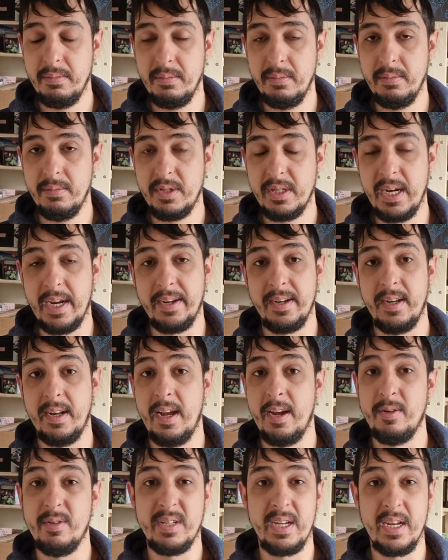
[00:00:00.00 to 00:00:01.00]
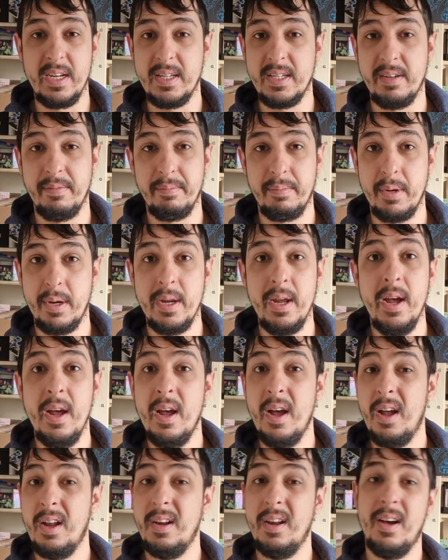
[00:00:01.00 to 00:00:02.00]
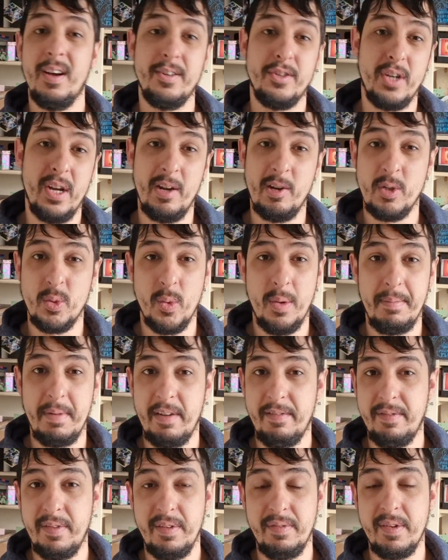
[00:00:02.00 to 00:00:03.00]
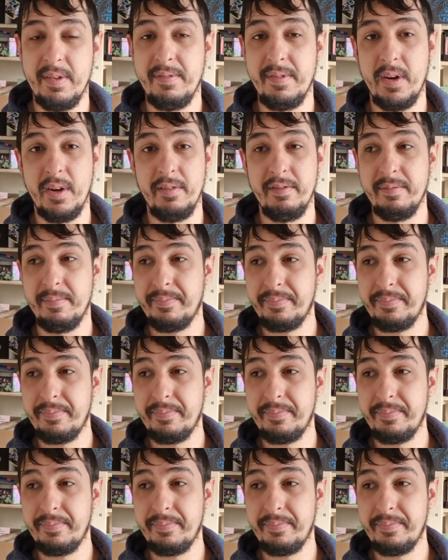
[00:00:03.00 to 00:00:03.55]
standard letter is 87p, a large letter is £1.55.